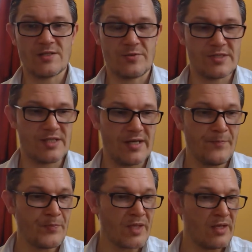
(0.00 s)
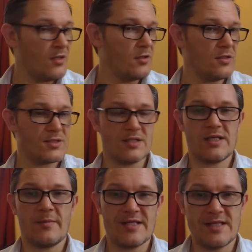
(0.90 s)
shall we say, it's going to
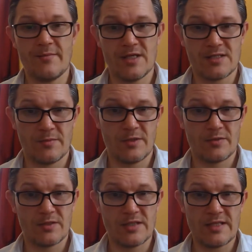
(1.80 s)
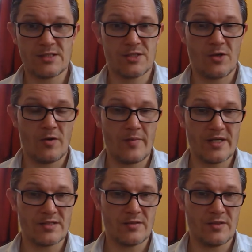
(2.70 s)
take about 10 minutes to build. It's not
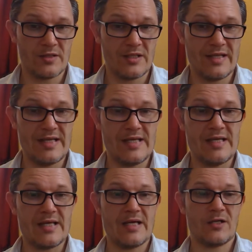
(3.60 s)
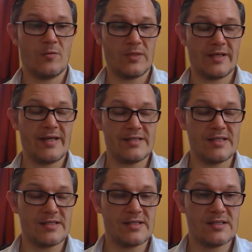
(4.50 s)
amazingly
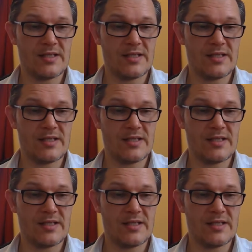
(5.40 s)
complicated.